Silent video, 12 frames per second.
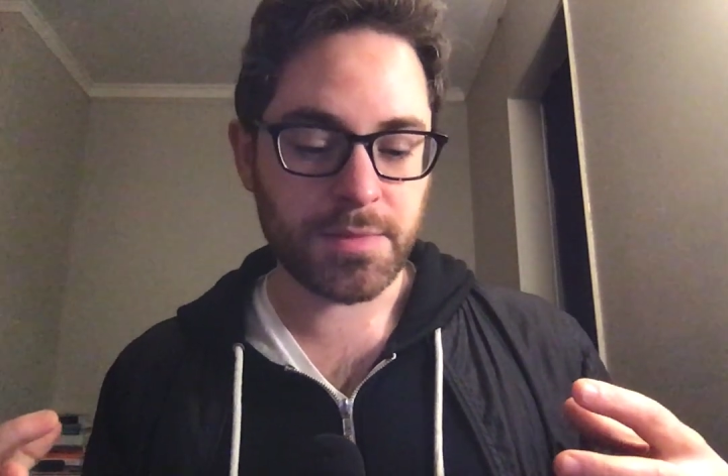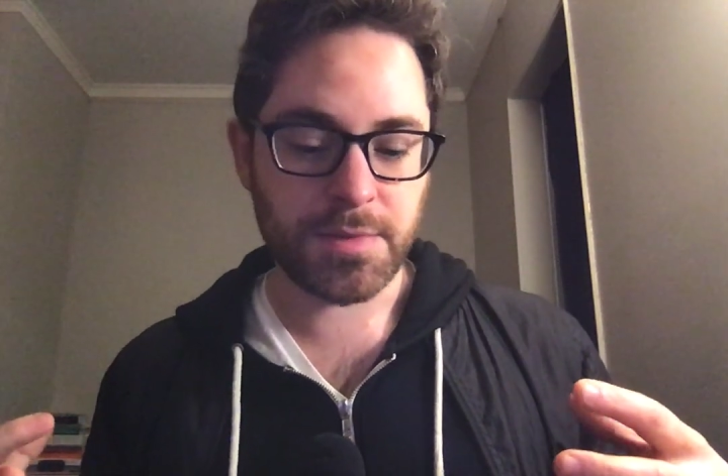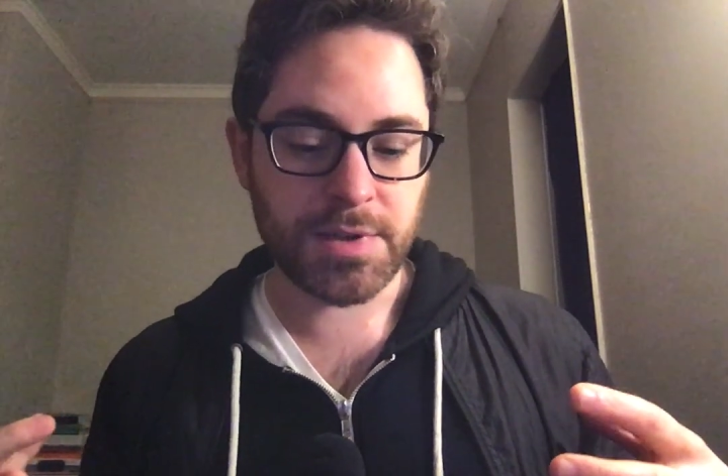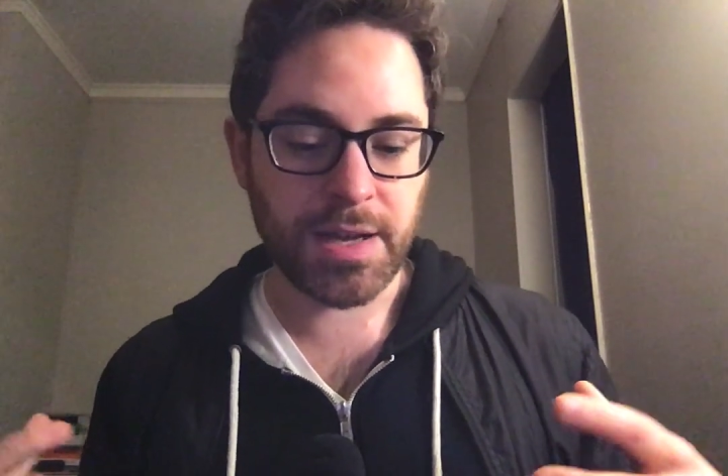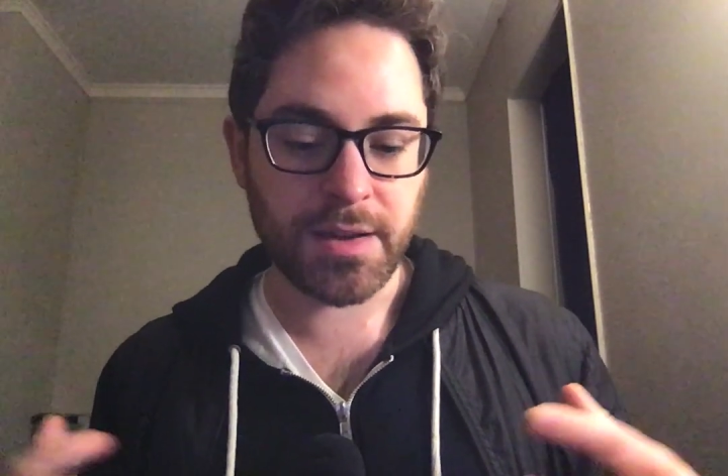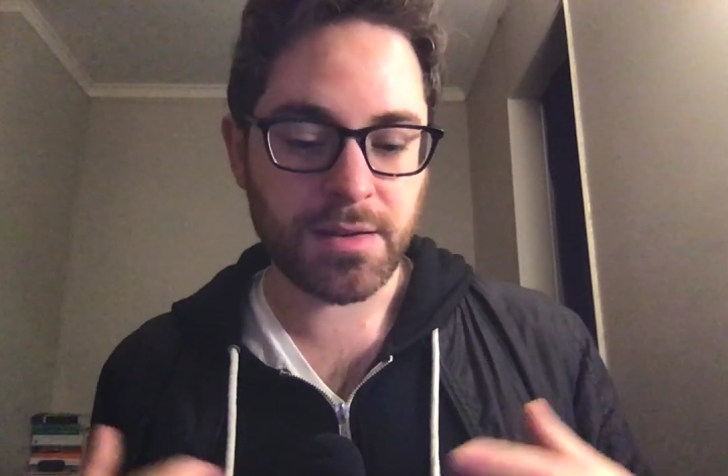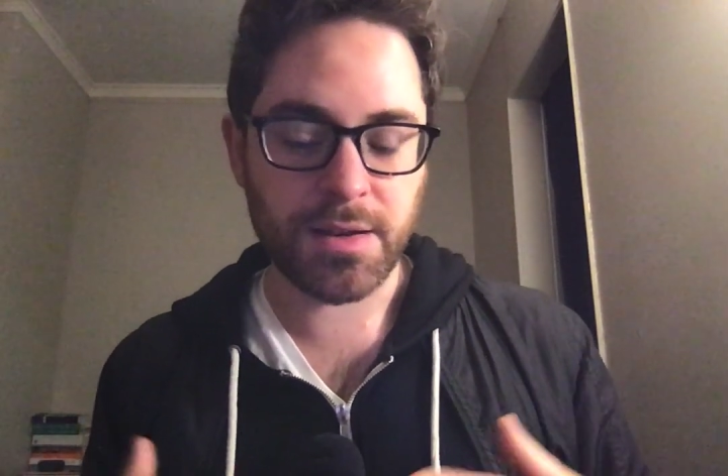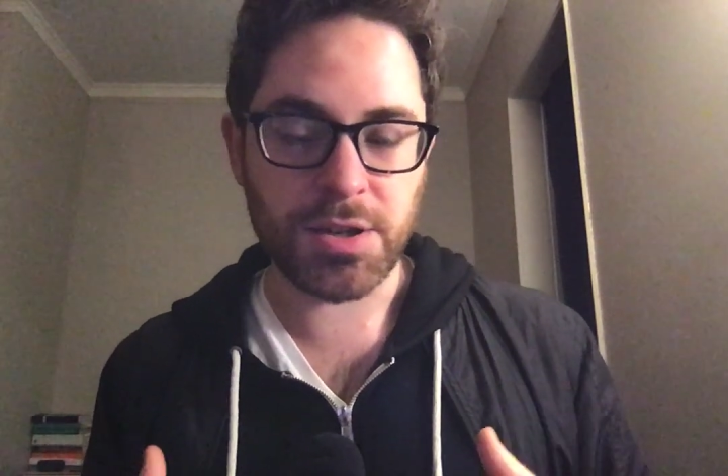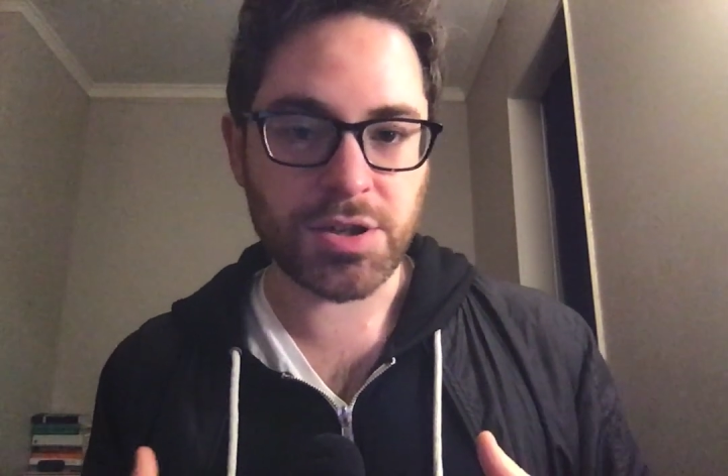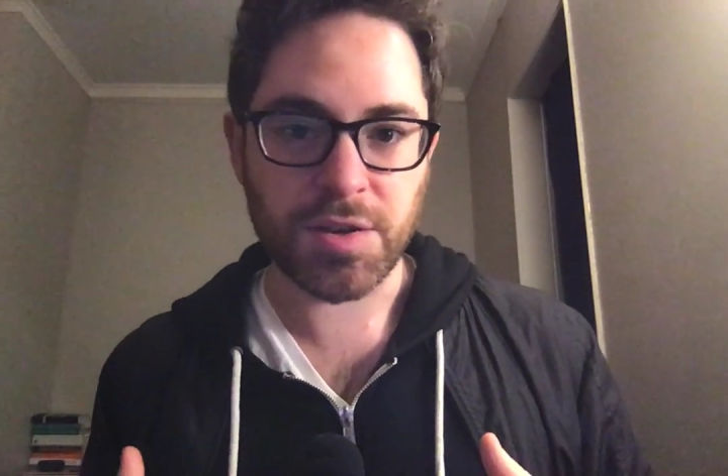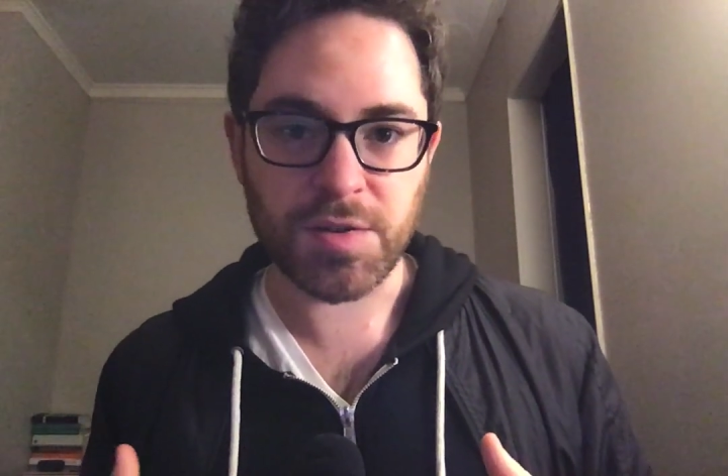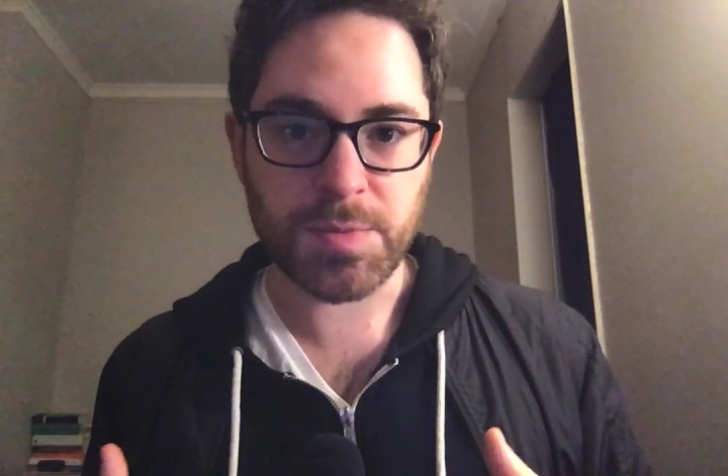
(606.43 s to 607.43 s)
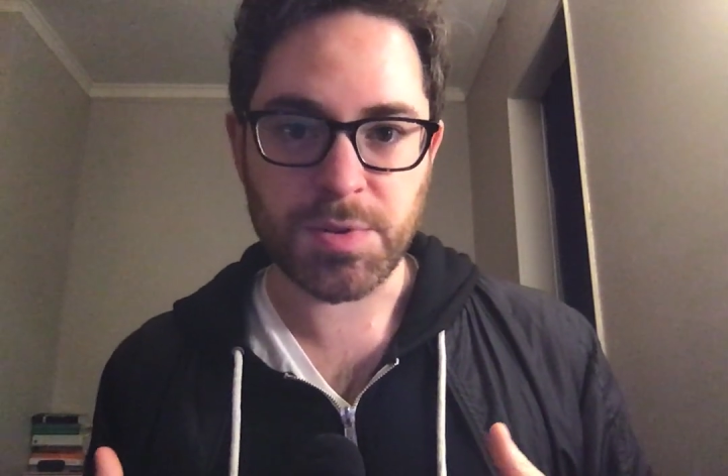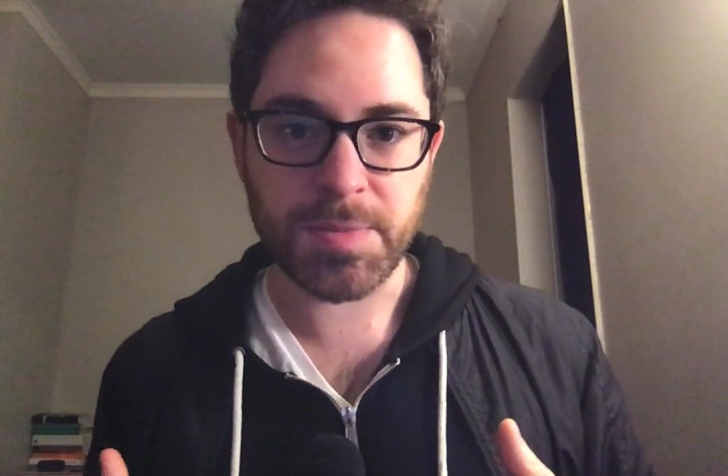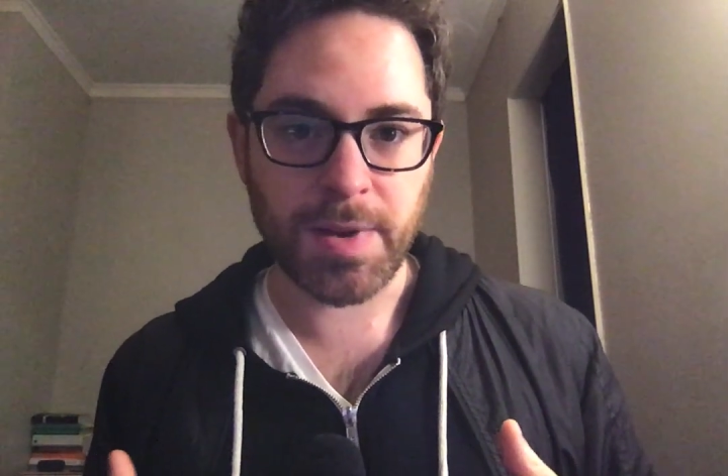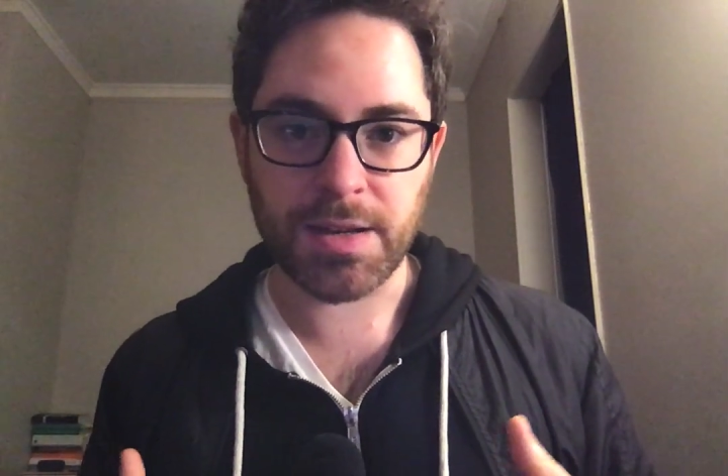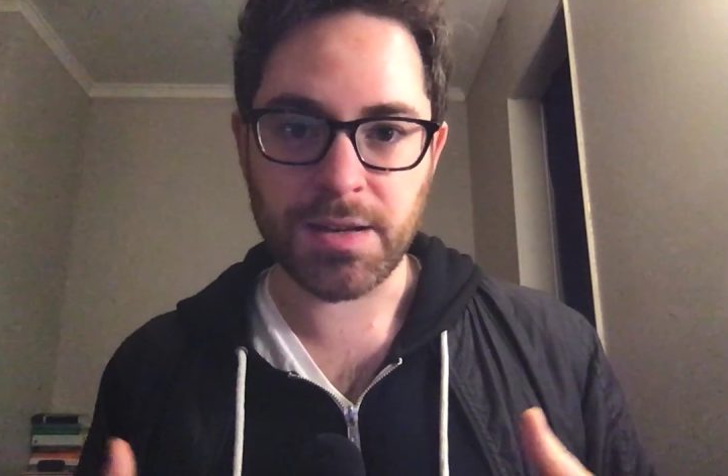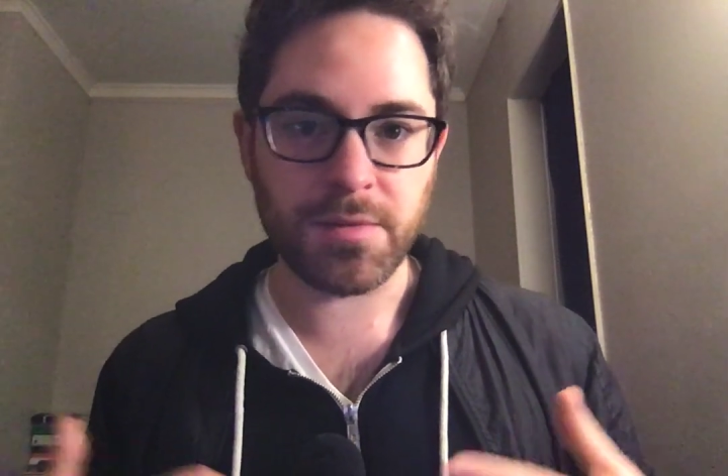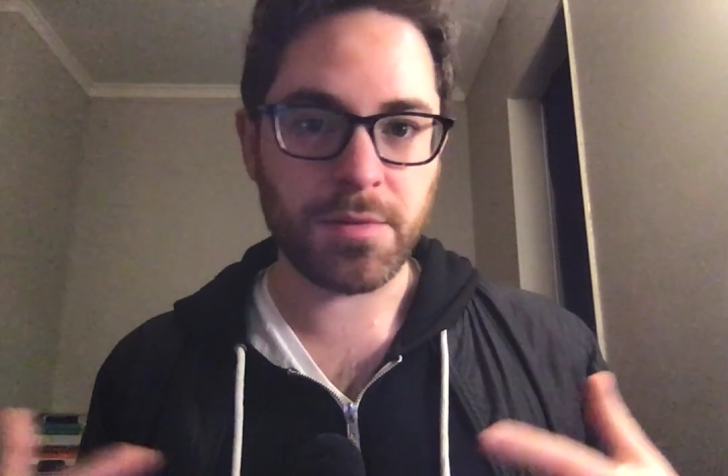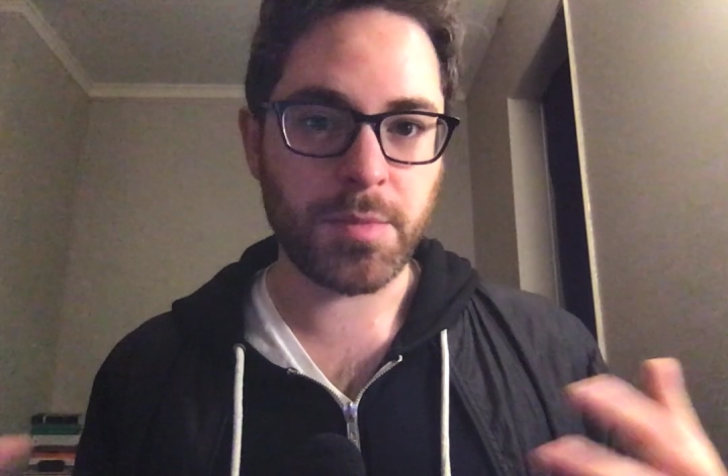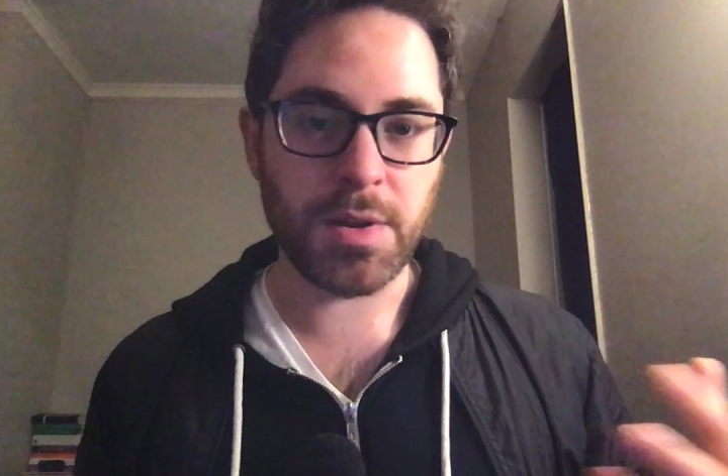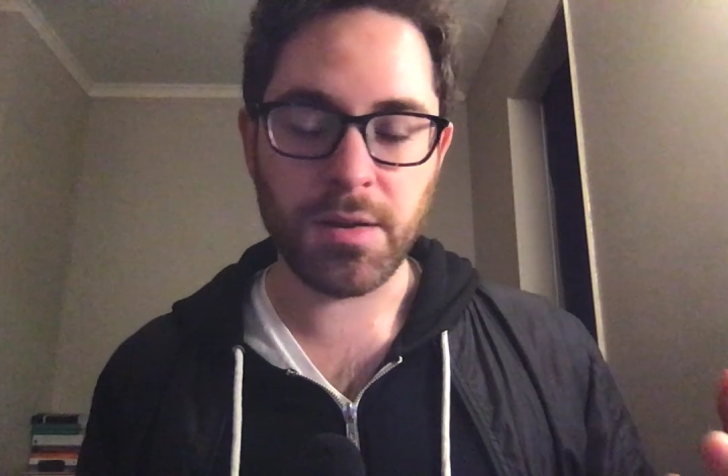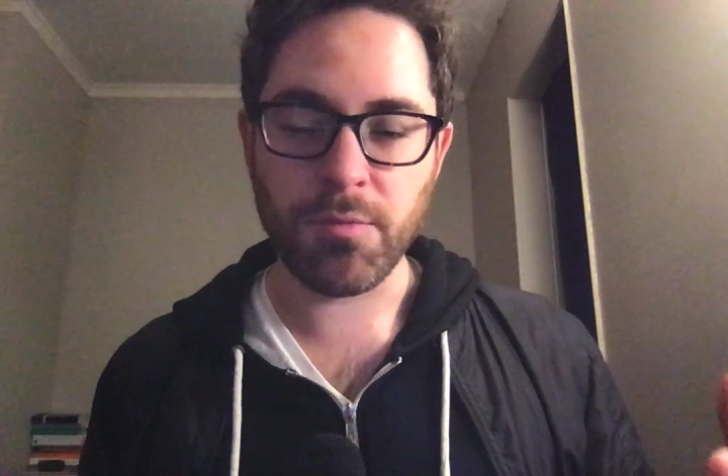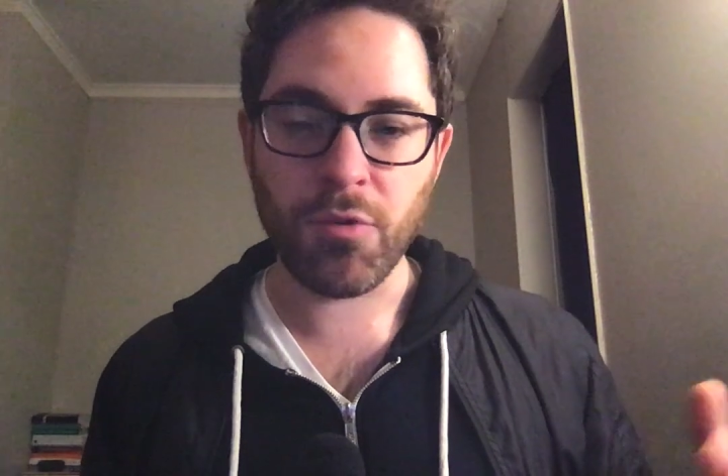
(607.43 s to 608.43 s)
take each other's perspective and
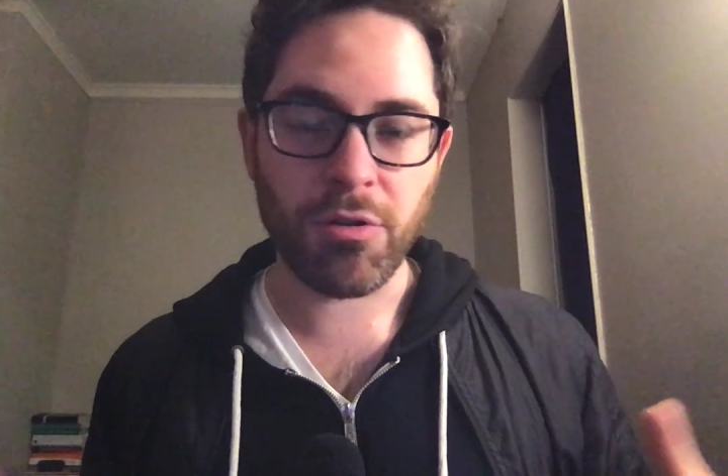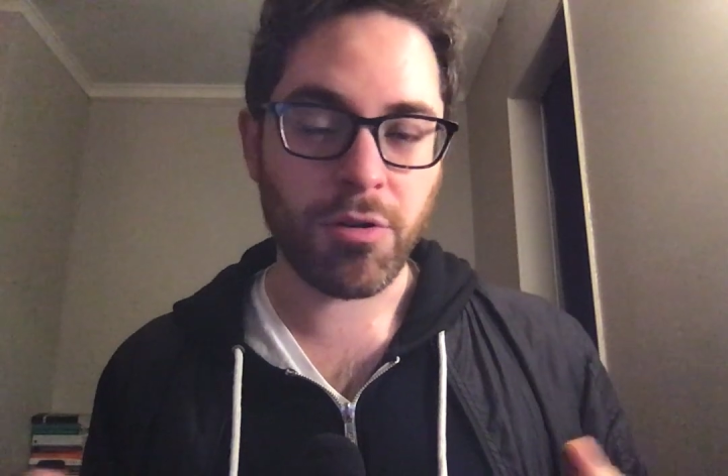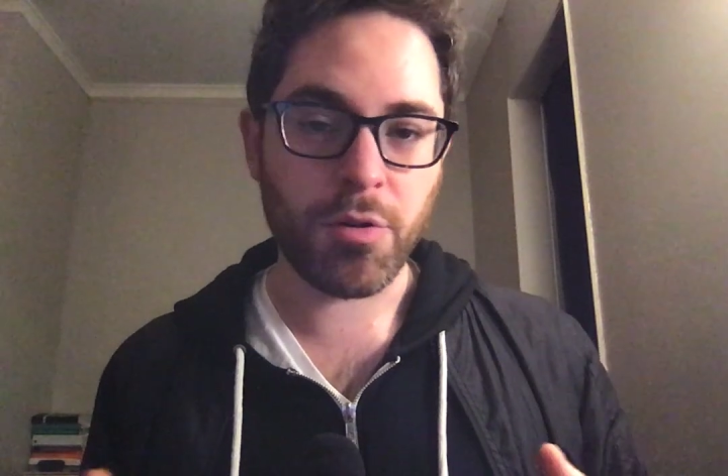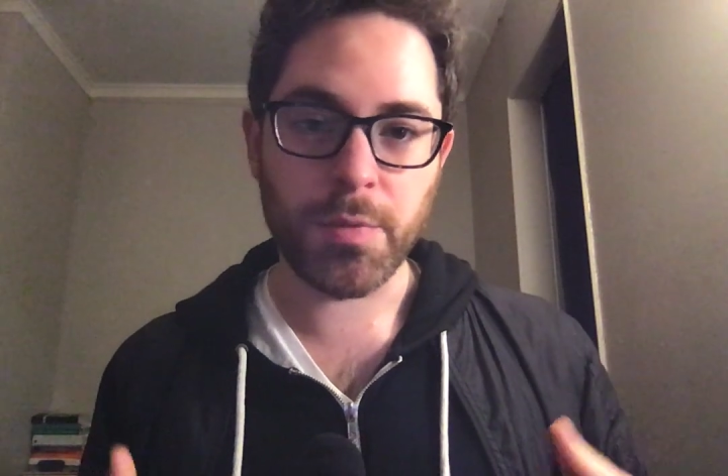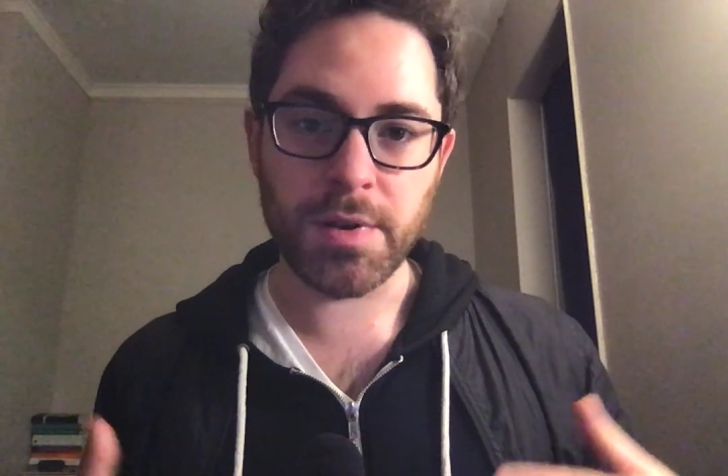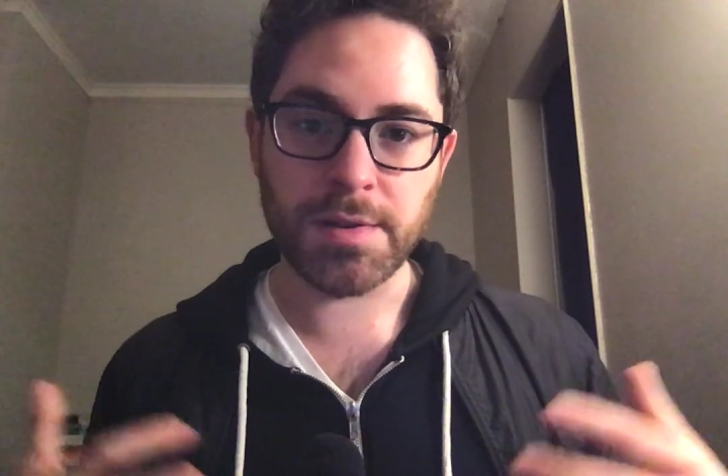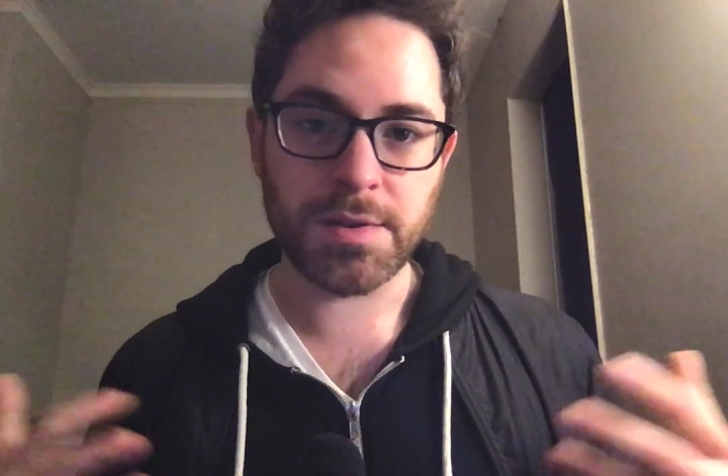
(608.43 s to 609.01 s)
be more open